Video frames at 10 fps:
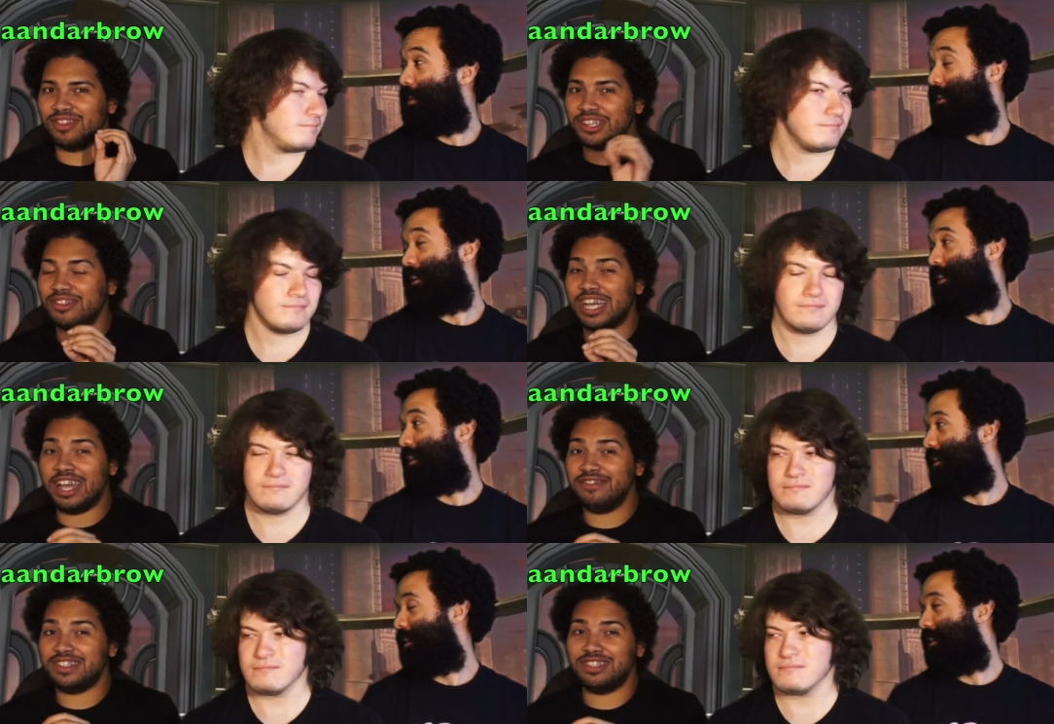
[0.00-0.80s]
Speaker 1: luckily I
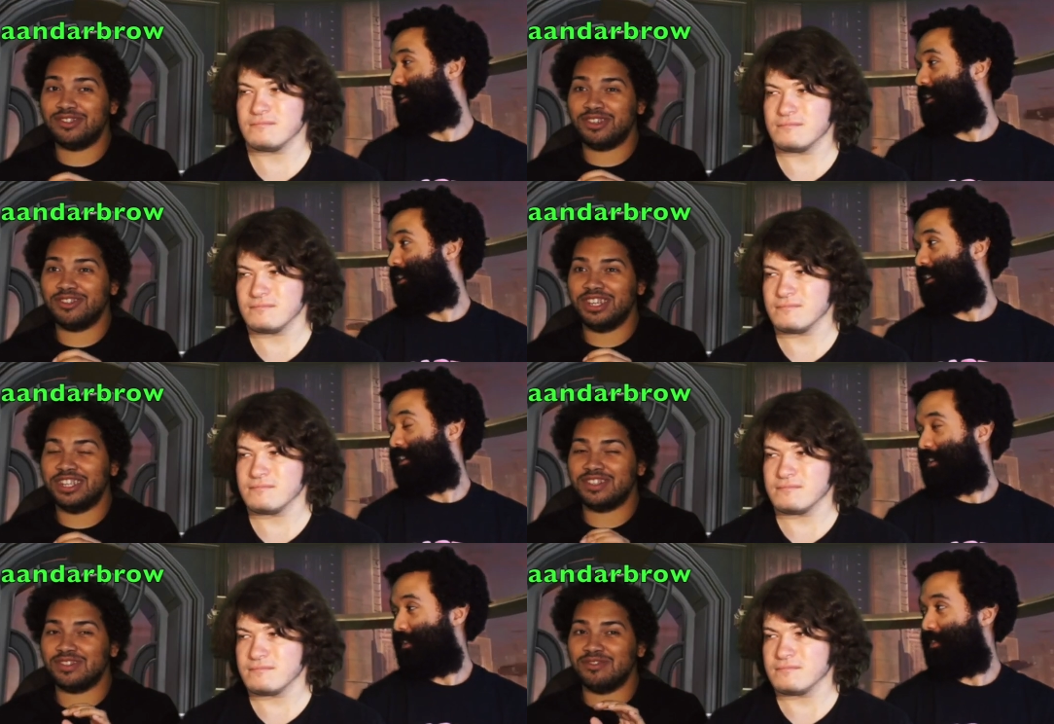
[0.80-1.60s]
haven't seen the trailer
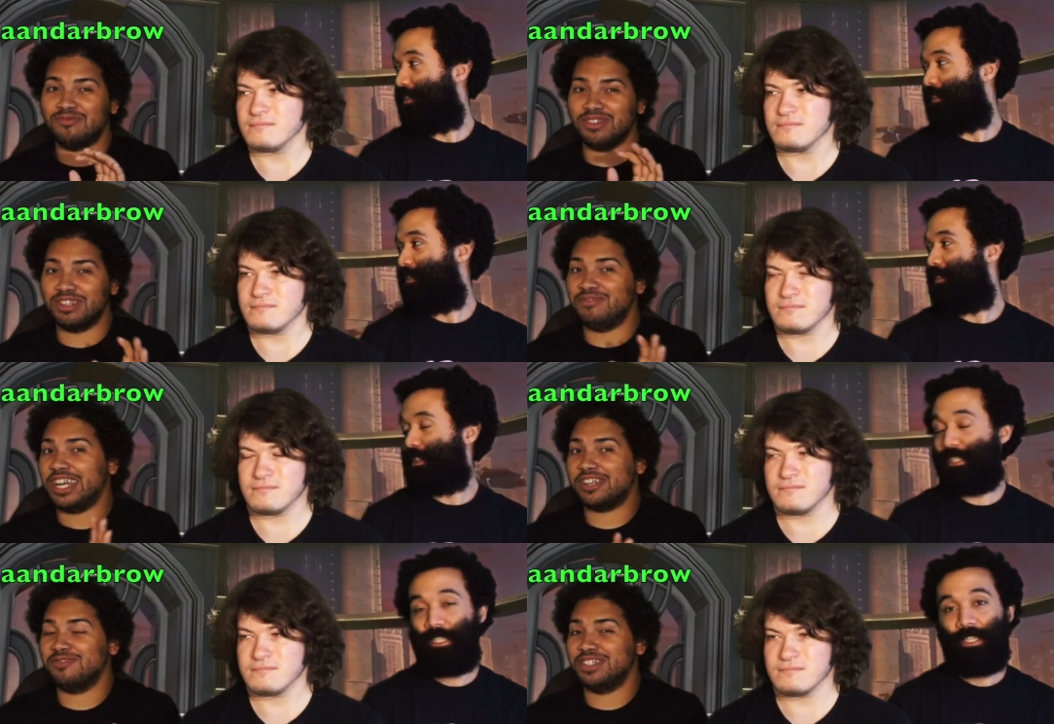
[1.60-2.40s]
yet, so we're gonna
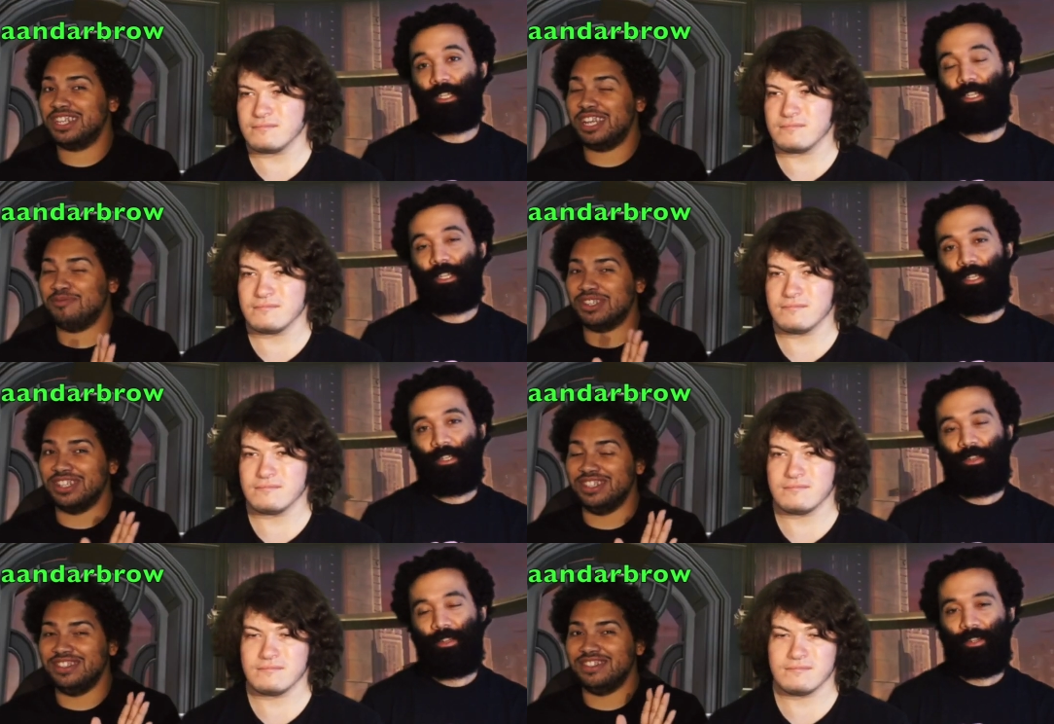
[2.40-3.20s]
react to it today
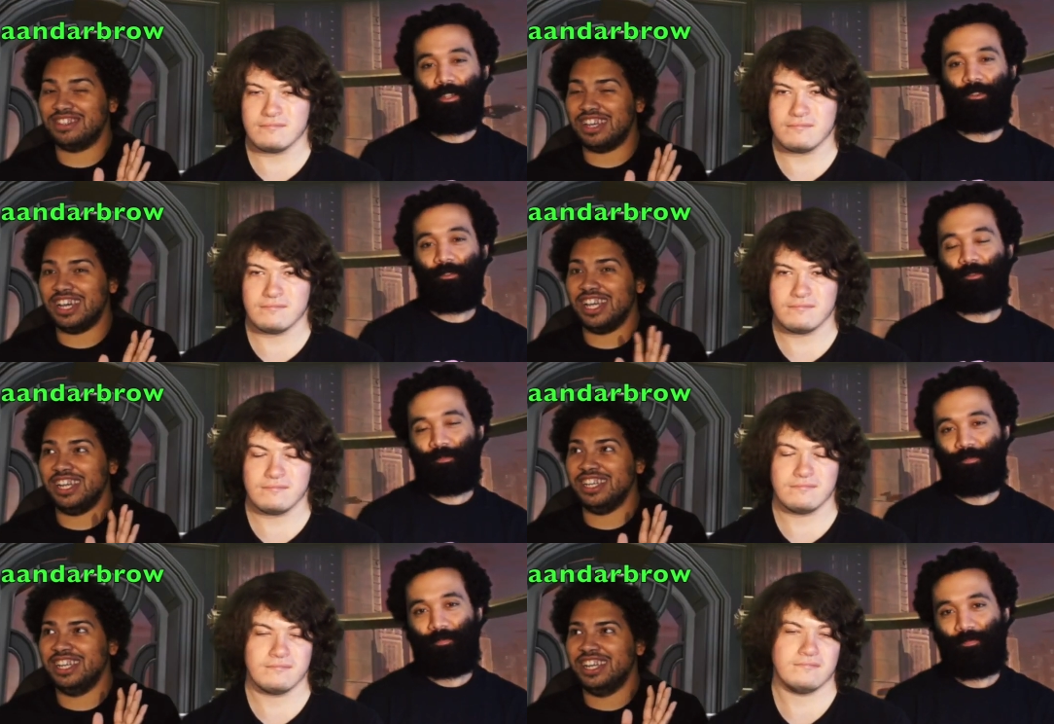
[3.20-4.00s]
because
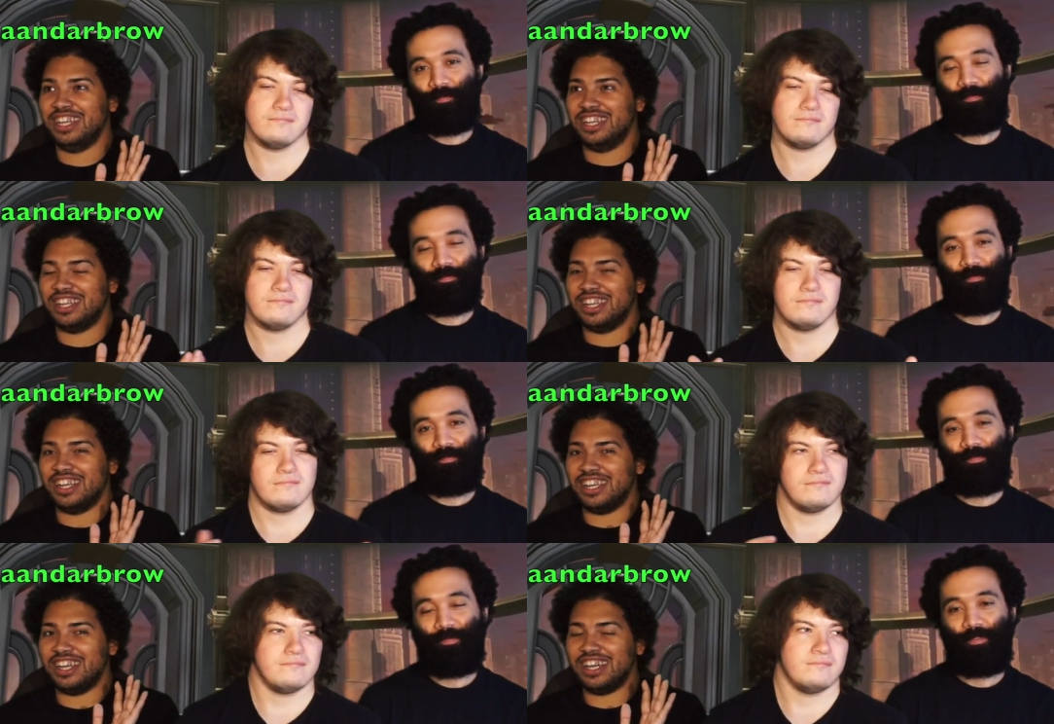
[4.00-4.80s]
I
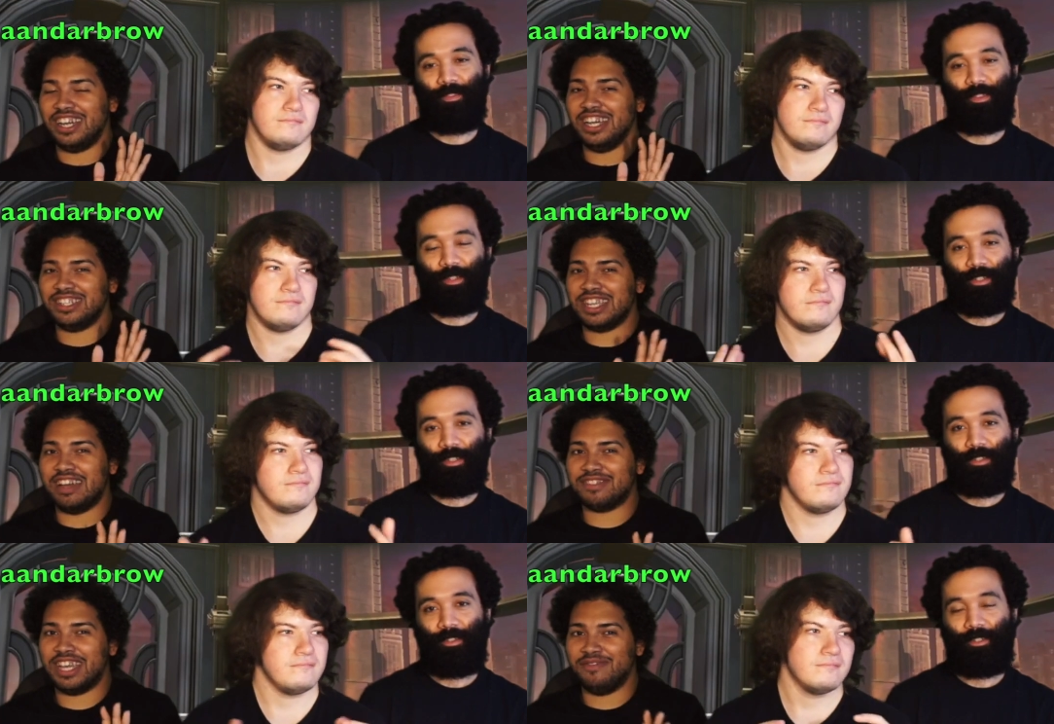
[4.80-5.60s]
just
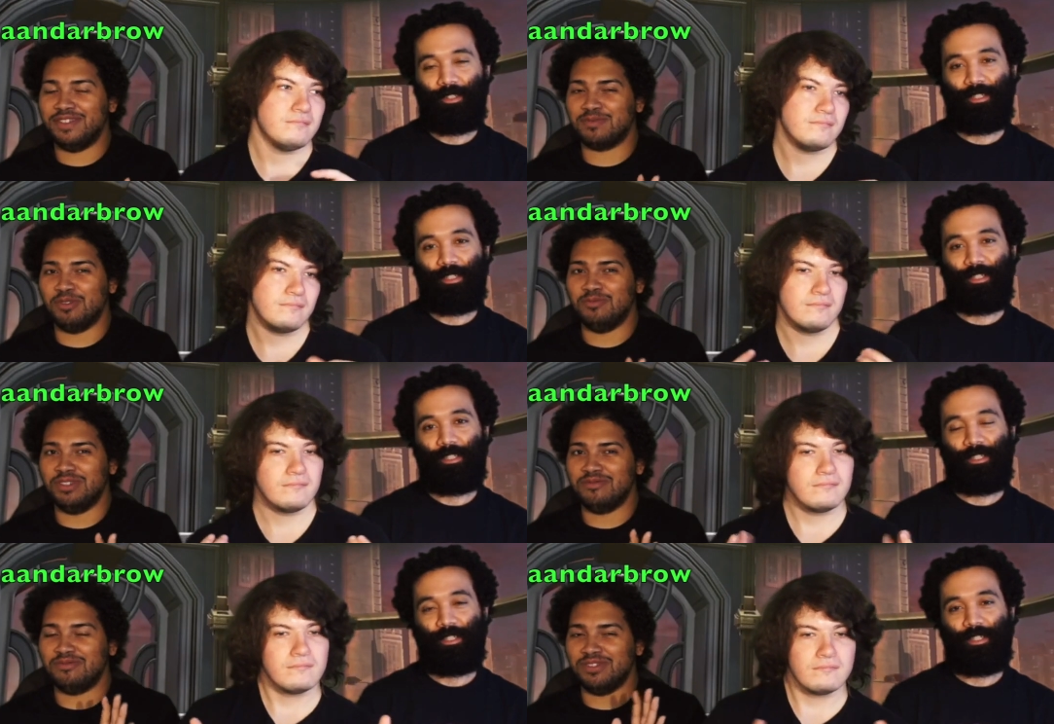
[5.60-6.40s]
have to have this
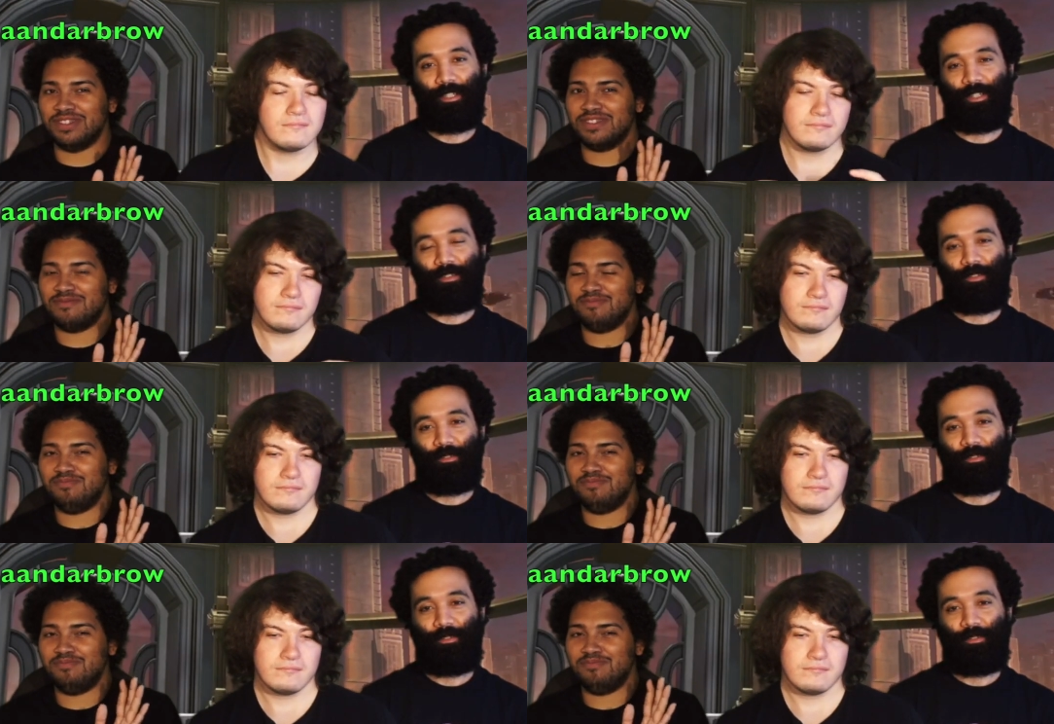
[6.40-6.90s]
moment with